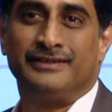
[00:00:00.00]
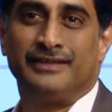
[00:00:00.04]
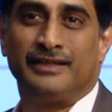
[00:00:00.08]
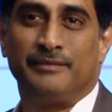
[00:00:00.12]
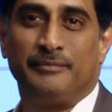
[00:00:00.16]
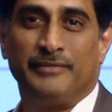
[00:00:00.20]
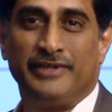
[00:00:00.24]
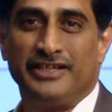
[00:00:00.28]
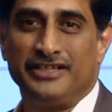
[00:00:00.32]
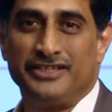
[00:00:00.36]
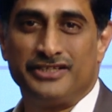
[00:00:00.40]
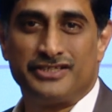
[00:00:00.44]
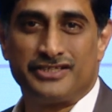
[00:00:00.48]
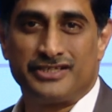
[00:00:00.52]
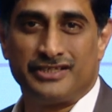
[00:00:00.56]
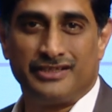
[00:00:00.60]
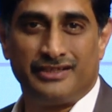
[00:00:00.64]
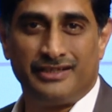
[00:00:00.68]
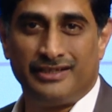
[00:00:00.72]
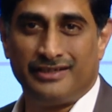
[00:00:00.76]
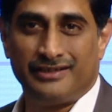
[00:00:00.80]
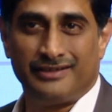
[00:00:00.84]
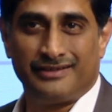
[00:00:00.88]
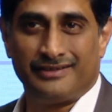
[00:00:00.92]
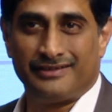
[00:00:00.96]
It means
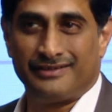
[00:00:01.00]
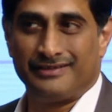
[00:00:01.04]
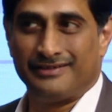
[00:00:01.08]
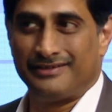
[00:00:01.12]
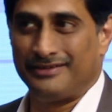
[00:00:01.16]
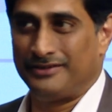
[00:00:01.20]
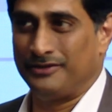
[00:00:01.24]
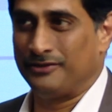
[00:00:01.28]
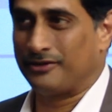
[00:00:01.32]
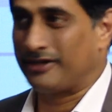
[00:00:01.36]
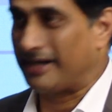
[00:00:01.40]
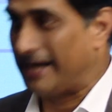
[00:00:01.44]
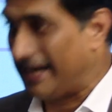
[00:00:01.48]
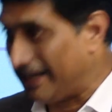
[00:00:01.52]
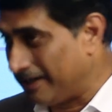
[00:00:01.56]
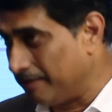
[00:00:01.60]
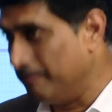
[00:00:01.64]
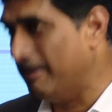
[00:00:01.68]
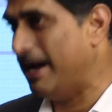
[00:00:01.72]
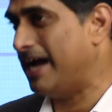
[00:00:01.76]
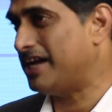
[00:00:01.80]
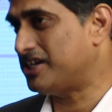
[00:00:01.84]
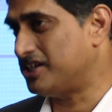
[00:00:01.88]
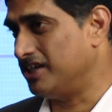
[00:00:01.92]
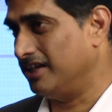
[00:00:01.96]
you cannot
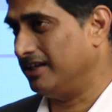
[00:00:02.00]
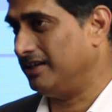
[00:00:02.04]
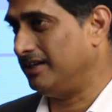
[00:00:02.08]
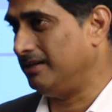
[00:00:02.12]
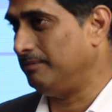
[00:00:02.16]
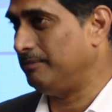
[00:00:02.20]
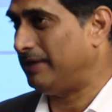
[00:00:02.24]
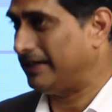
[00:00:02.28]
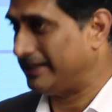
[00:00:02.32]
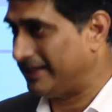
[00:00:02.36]
imagine,